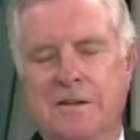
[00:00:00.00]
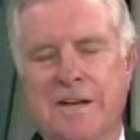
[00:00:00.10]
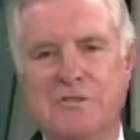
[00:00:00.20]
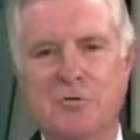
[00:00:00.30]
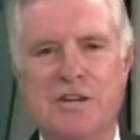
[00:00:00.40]

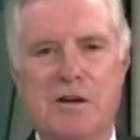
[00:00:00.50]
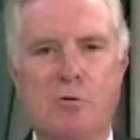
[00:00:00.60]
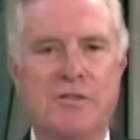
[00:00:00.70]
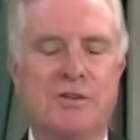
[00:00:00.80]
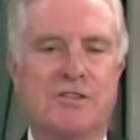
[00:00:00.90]
Thanks for staying
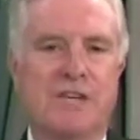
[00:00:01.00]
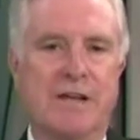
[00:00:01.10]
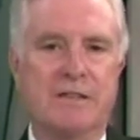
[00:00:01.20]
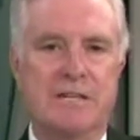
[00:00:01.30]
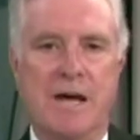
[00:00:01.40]
with us.
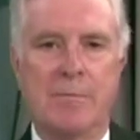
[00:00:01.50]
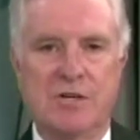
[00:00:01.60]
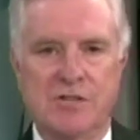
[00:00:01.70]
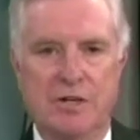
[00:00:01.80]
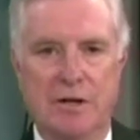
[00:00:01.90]
And the topic
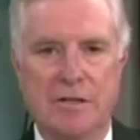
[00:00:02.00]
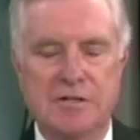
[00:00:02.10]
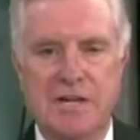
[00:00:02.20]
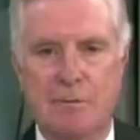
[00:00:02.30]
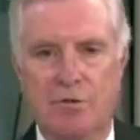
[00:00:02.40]
still on the
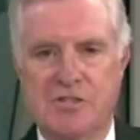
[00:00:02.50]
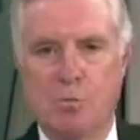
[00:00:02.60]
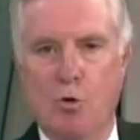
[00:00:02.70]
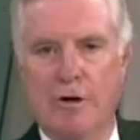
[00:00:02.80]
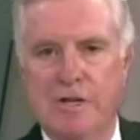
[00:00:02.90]
table this
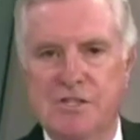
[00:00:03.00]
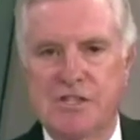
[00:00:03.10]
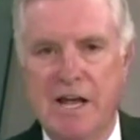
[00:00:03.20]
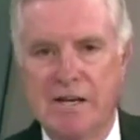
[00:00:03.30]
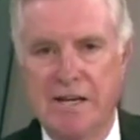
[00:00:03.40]
morning is
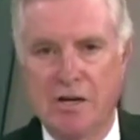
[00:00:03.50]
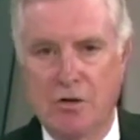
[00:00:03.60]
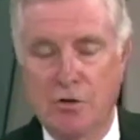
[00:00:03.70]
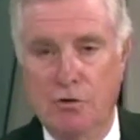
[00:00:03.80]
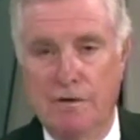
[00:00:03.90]
San Diego
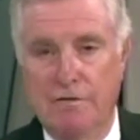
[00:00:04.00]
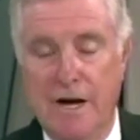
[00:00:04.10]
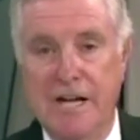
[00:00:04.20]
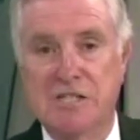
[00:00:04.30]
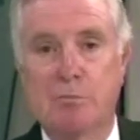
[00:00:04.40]

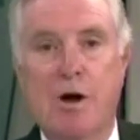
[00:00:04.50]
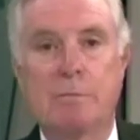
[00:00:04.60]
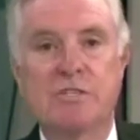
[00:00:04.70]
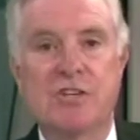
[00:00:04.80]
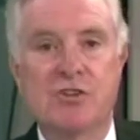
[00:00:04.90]
Unified's
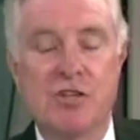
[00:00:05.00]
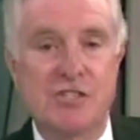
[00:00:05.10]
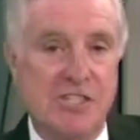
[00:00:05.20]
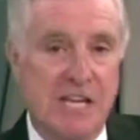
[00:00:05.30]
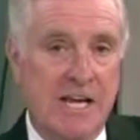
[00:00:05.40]
Proposition
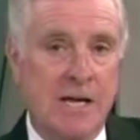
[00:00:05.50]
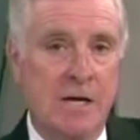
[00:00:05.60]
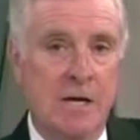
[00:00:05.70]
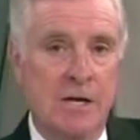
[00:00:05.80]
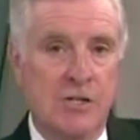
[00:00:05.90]
Z,
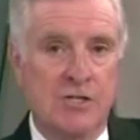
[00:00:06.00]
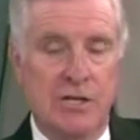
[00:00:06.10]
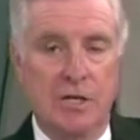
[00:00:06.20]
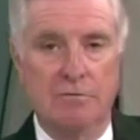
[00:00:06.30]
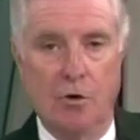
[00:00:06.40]

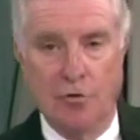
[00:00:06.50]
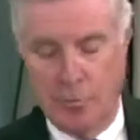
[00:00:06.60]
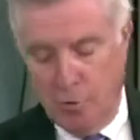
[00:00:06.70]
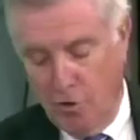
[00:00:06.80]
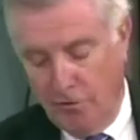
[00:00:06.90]
seeking voter
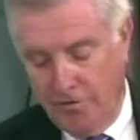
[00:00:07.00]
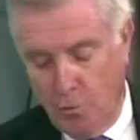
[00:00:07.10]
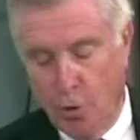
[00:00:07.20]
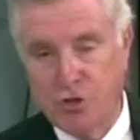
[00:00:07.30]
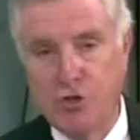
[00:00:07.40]
approval
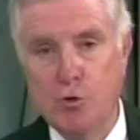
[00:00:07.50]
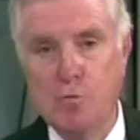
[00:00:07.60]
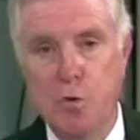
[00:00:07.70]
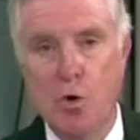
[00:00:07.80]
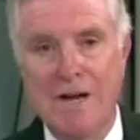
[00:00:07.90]
for
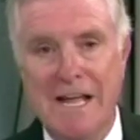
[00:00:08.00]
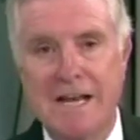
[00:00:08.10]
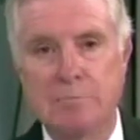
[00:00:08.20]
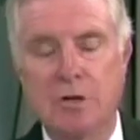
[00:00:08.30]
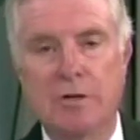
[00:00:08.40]

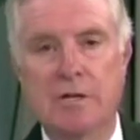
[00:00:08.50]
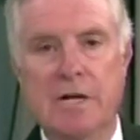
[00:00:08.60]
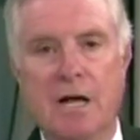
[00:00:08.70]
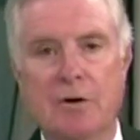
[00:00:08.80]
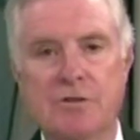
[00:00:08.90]
$2.8 billion
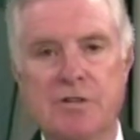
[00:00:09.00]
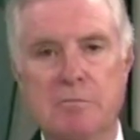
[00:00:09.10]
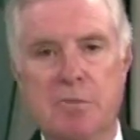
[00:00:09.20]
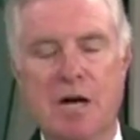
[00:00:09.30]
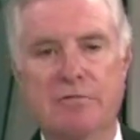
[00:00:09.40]
in
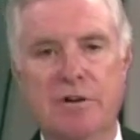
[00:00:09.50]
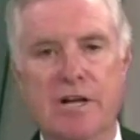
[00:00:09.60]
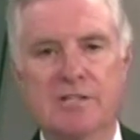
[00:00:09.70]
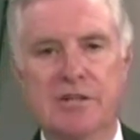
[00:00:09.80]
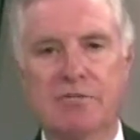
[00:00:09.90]
bond
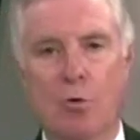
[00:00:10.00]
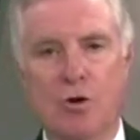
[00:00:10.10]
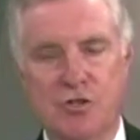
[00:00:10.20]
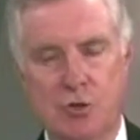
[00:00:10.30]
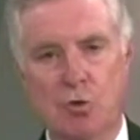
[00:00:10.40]
financing for
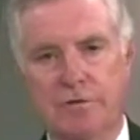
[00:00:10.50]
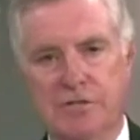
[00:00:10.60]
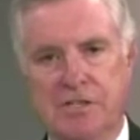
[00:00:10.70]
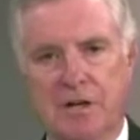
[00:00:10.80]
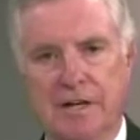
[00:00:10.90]
school
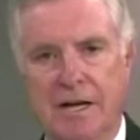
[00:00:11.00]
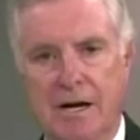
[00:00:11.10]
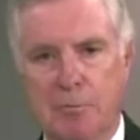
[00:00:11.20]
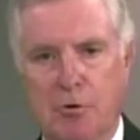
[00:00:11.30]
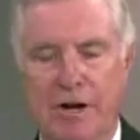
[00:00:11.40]
facility
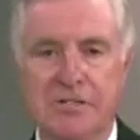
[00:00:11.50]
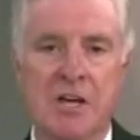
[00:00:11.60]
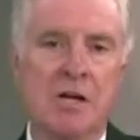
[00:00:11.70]
upgrades.